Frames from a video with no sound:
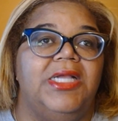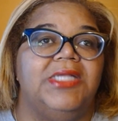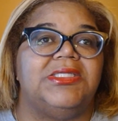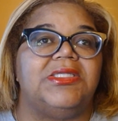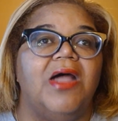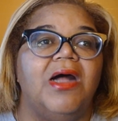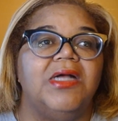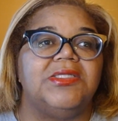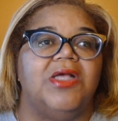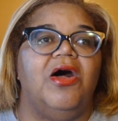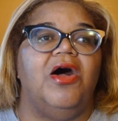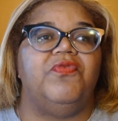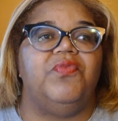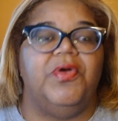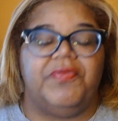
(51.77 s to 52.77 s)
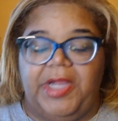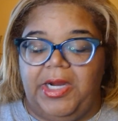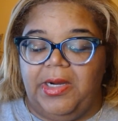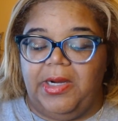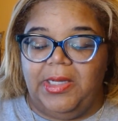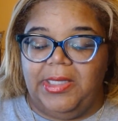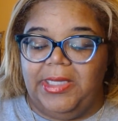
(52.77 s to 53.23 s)
it starts off with
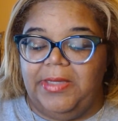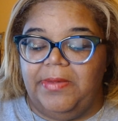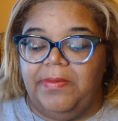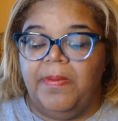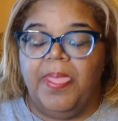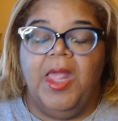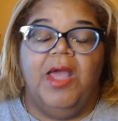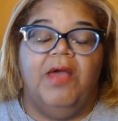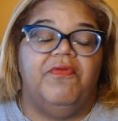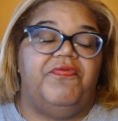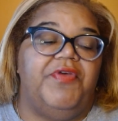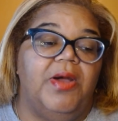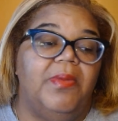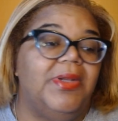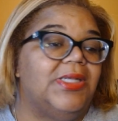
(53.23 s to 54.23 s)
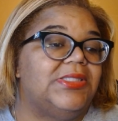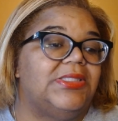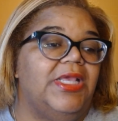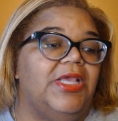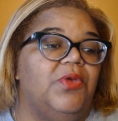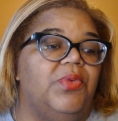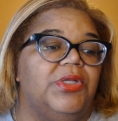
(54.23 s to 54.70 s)
Carolyn filming a
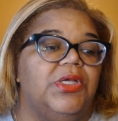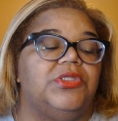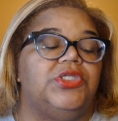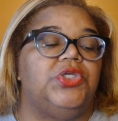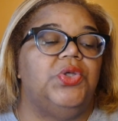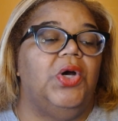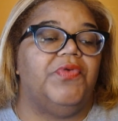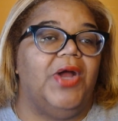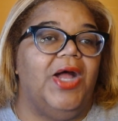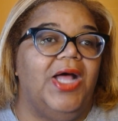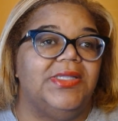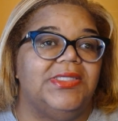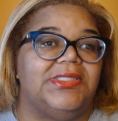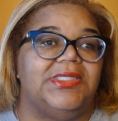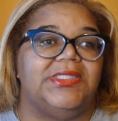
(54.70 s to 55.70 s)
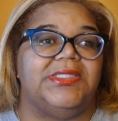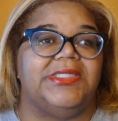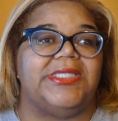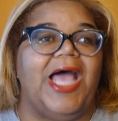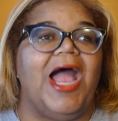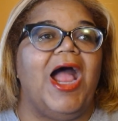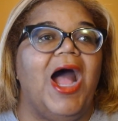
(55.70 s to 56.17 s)
scene with two of her other
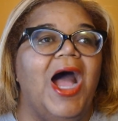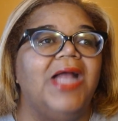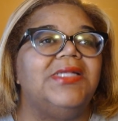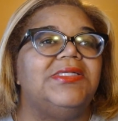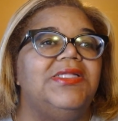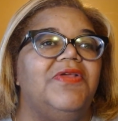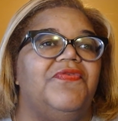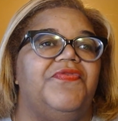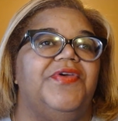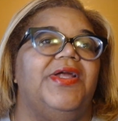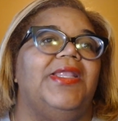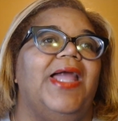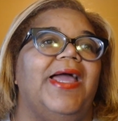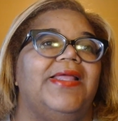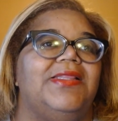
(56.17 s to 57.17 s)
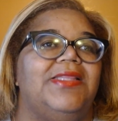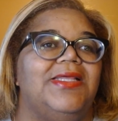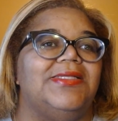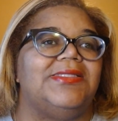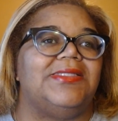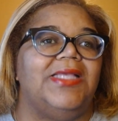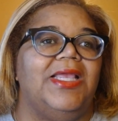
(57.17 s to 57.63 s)
sisters. I honestly feel like
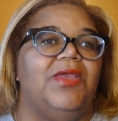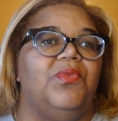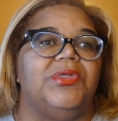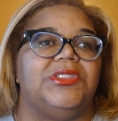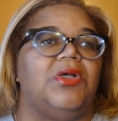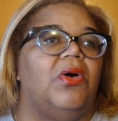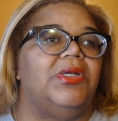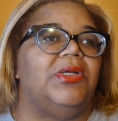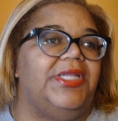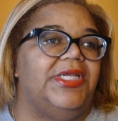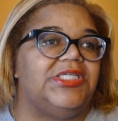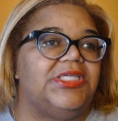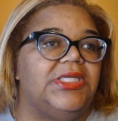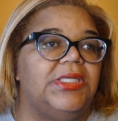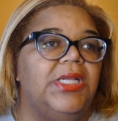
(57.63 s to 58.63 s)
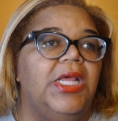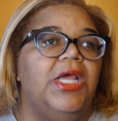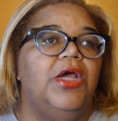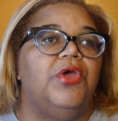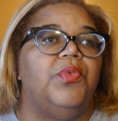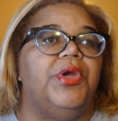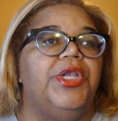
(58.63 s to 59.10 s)
this scene was an audition.
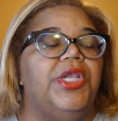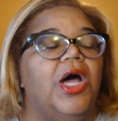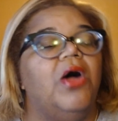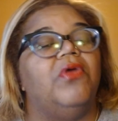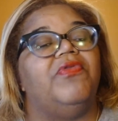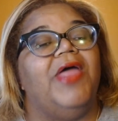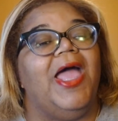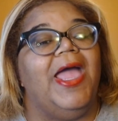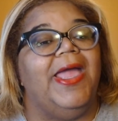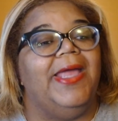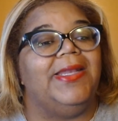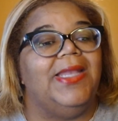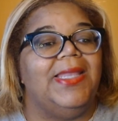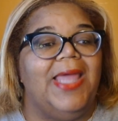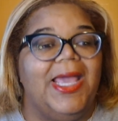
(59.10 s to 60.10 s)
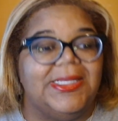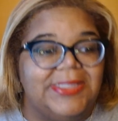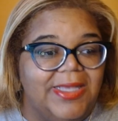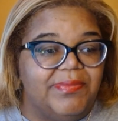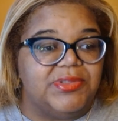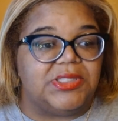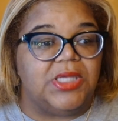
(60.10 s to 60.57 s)
We know that in the last
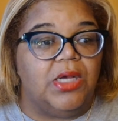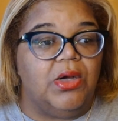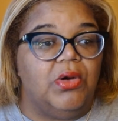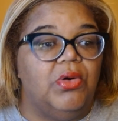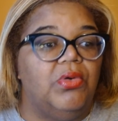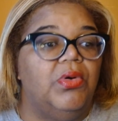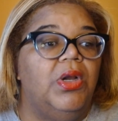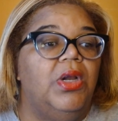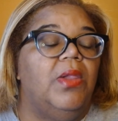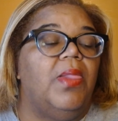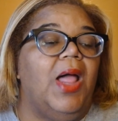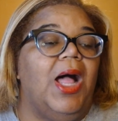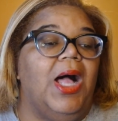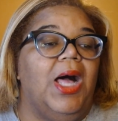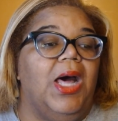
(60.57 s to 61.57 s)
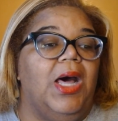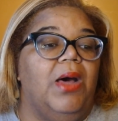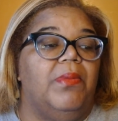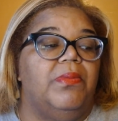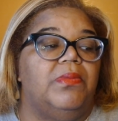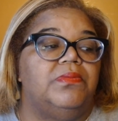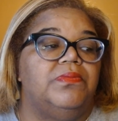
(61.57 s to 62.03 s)
episode,
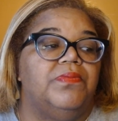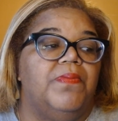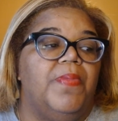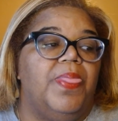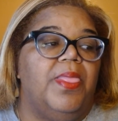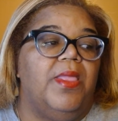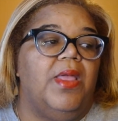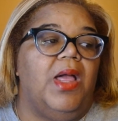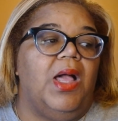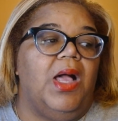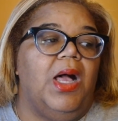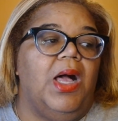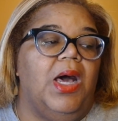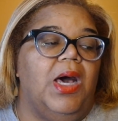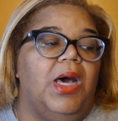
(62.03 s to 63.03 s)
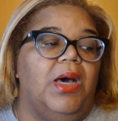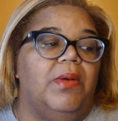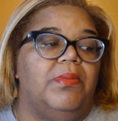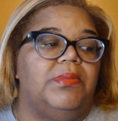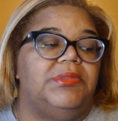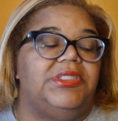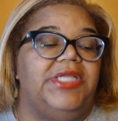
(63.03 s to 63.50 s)
um,
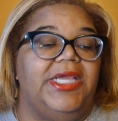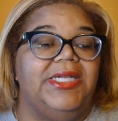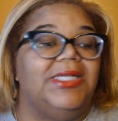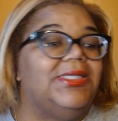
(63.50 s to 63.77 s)
um, Dina